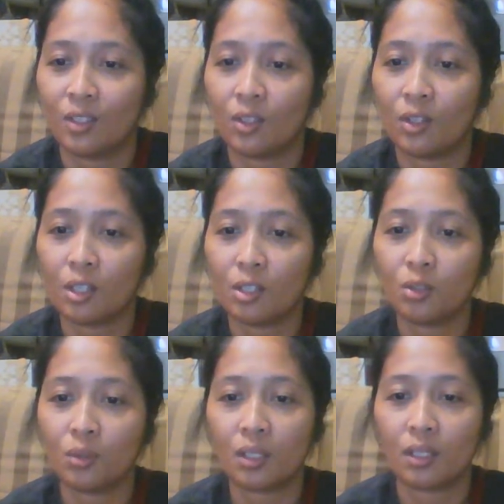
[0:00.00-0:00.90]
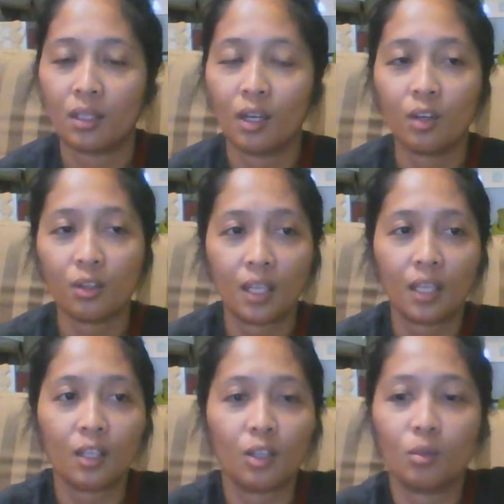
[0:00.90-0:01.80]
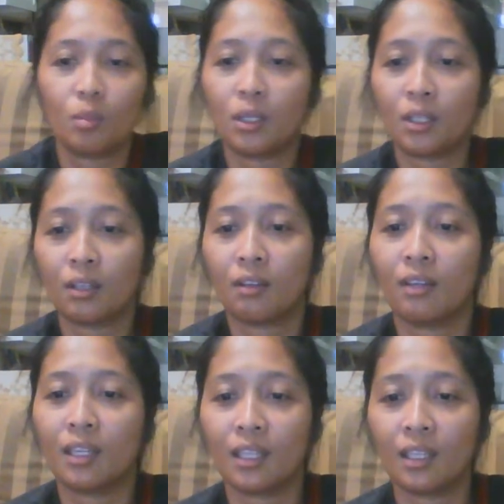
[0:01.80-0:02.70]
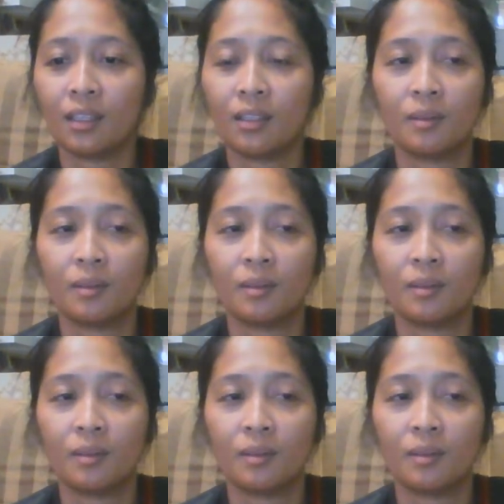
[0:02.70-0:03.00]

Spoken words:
you're doing it. Oh, thank you, Mercury.